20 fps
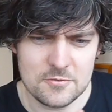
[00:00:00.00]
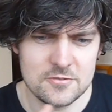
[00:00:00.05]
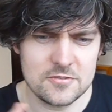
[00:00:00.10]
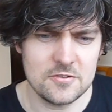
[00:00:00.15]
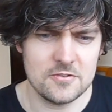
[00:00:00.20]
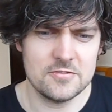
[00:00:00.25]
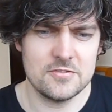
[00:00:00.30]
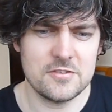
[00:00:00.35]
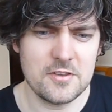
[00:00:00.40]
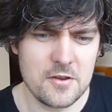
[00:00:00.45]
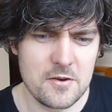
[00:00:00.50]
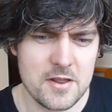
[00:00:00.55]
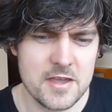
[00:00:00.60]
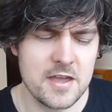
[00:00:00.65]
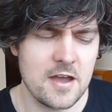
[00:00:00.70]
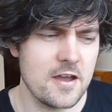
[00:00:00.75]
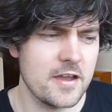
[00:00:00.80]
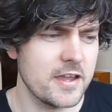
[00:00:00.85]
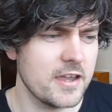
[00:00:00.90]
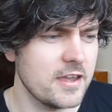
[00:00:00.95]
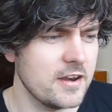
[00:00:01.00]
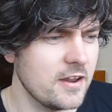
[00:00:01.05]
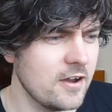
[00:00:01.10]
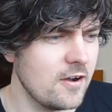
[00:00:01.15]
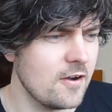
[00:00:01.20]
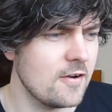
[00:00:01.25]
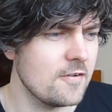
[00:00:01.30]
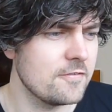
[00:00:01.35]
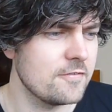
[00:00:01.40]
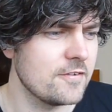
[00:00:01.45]
it was sort of slowly cutting it in
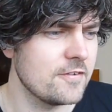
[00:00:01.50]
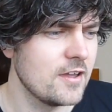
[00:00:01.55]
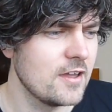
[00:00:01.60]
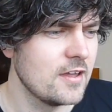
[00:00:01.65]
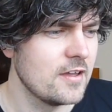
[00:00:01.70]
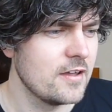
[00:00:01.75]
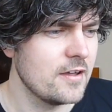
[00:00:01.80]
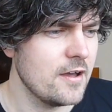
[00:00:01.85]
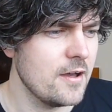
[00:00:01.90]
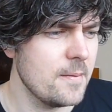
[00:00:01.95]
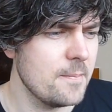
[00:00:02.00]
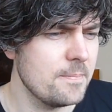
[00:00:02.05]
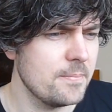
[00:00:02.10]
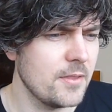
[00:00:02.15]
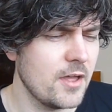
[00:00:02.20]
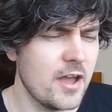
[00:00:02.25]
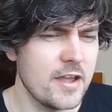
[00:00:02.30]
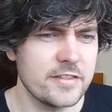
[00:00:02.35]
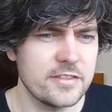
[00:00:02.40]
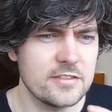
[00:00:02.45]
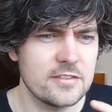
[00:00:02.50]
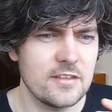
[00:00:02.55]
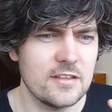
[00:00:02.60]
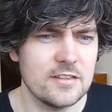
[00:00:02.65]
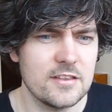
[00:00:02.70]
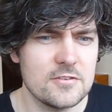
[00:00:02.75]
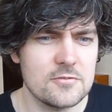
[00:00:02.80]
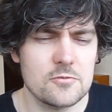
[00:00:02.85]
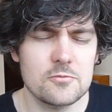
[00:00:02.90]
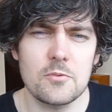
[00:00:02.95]
half.
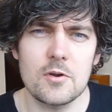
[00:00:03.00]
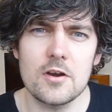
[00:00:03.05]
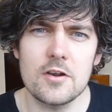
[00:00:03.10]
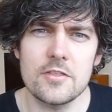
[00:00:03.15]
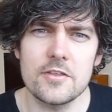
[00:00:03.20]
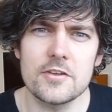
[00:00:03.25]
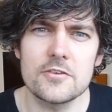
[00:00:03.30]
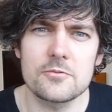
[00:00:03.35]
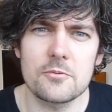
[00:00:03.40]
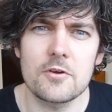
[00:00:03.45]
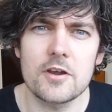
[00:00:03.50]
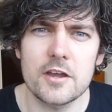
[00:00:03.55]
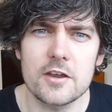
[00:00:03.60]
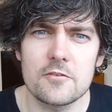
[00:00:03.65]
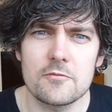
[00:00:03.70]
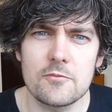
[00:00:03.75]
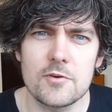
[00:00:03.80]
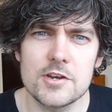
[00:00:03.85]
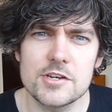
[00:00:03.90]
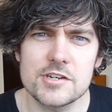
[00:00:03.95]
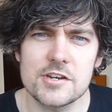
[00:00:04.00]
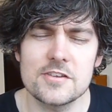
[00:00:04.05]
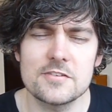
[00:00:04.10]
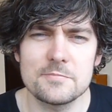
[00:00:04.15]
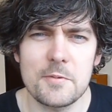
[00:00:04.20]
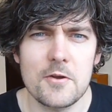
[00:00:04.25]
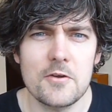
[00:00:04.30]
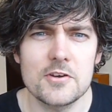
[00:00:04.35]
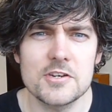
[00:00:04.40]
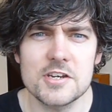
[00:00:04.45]
This was one of the things where I kind of wish I
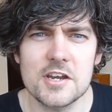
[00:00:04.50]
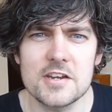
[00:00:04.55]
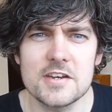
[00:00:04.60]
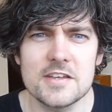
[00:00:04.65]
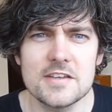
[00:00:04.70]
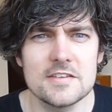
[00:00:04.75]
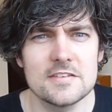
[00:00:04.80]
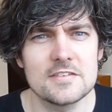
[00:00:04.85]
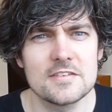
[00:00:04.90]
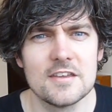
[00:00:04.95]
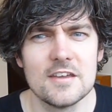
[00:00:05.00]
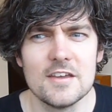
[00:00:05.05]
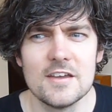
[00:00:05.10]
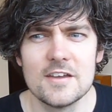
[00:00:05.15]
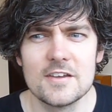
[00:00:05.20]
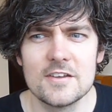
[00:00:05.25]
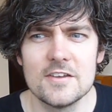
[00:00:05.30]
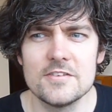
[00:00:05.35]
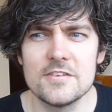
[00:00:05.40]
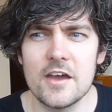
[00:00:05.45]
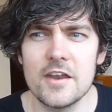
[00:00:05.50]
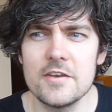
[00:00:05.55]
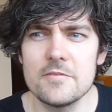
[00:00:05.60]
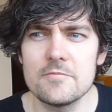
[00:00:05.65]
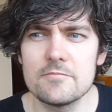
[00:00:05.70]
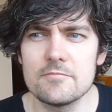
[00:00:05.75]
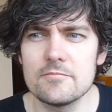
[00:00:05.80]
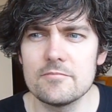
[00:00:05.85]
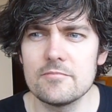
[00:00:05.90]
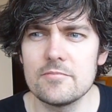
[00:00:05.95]
spoke Chinese, because I
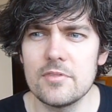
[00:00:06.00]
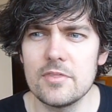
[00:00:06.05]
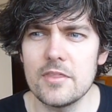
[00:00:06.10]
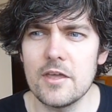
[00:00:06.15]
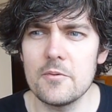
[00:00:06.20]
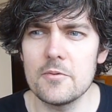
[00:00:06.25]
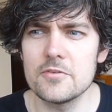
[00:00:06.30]
didn't. There